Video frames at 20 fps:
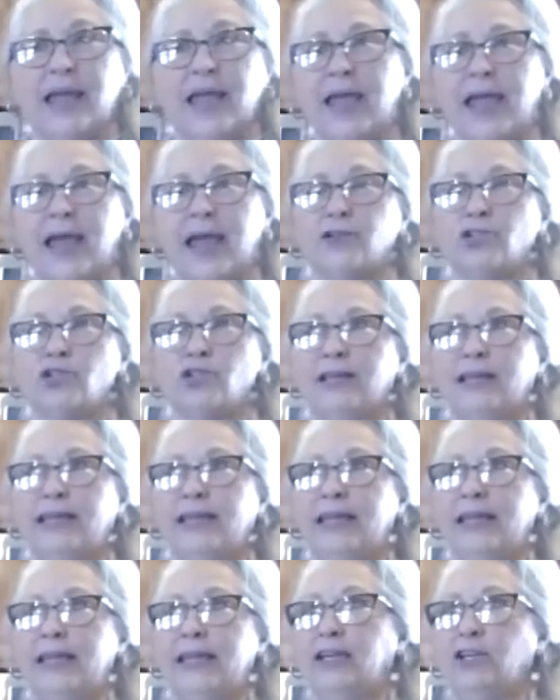
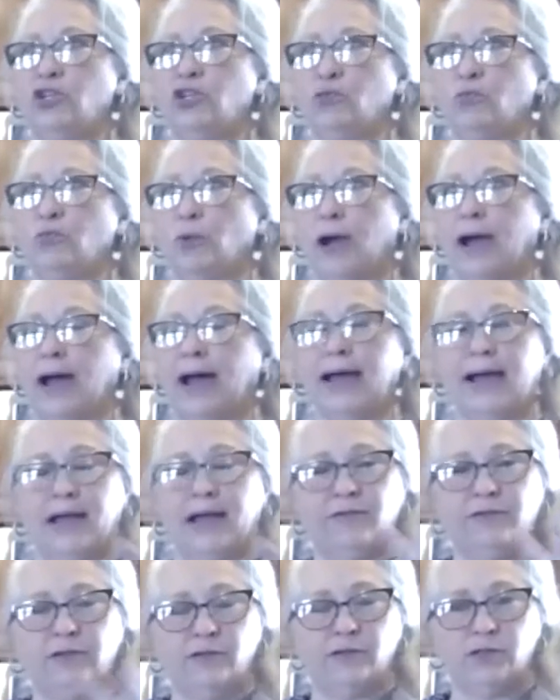actually each brat,
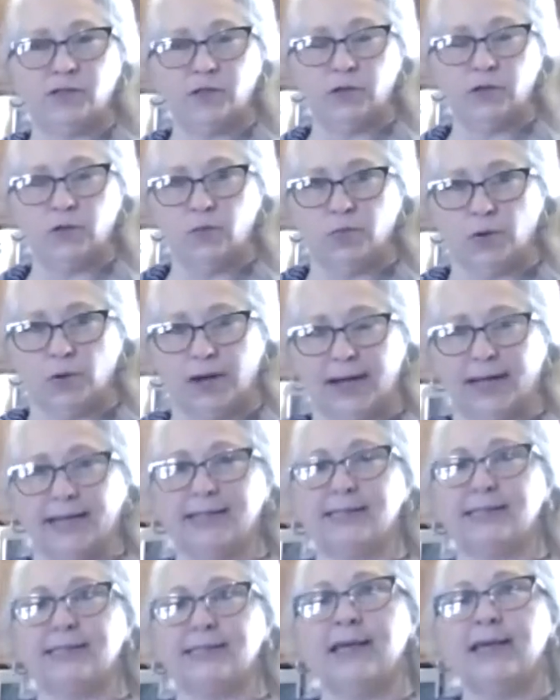I've used 2
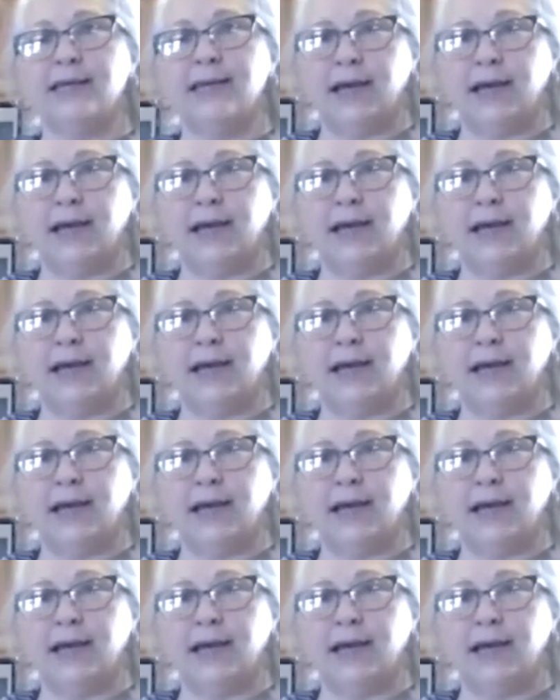brats